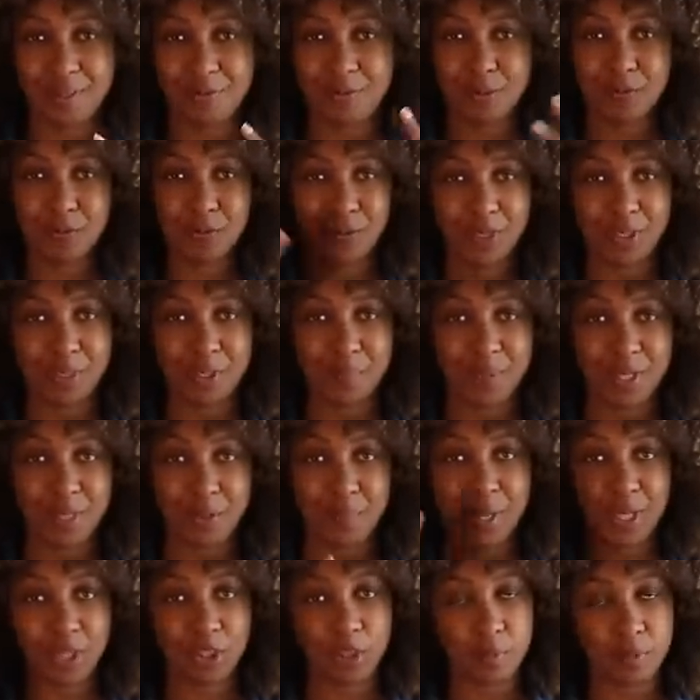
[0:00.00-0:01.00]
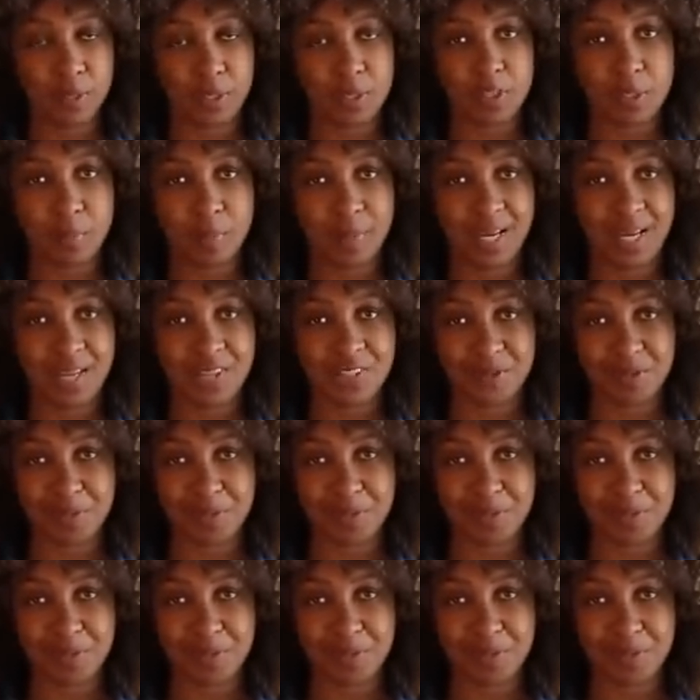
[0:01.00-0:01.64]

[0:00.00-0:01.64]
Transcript: If you follow me on my community page,